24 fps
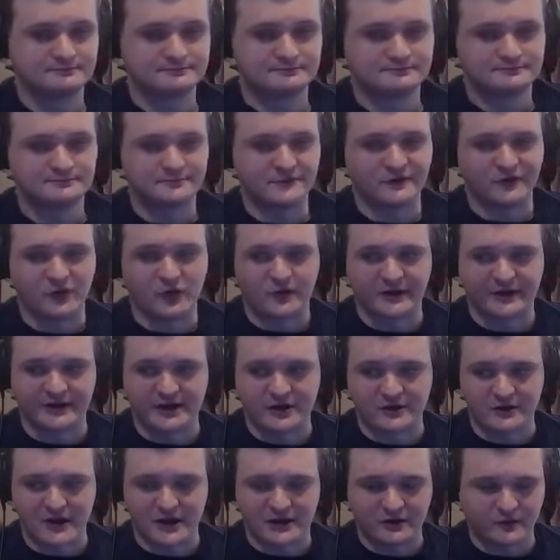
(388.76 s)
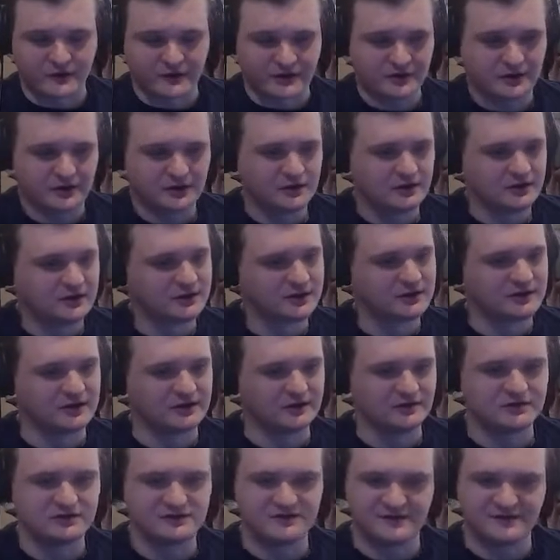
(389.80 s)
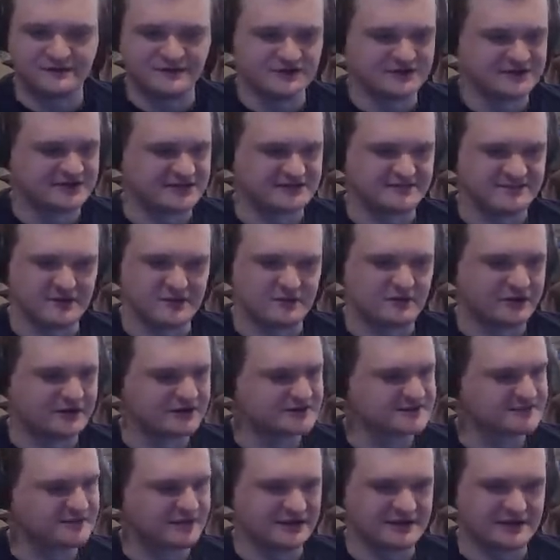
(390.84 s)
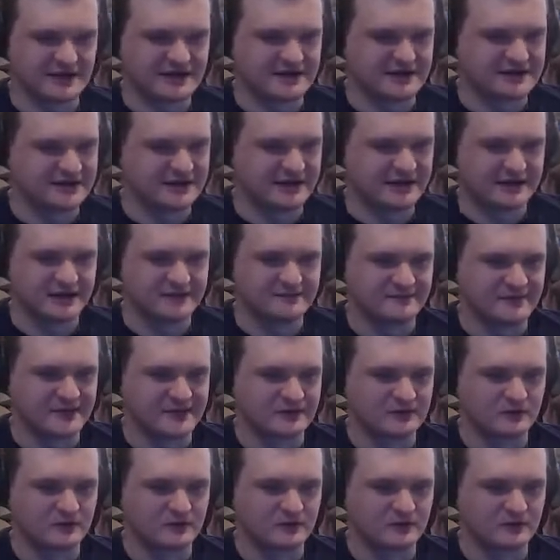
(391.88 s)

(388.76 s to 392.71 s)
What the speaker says: If you want to get around quick. If you see speedrunners play any game,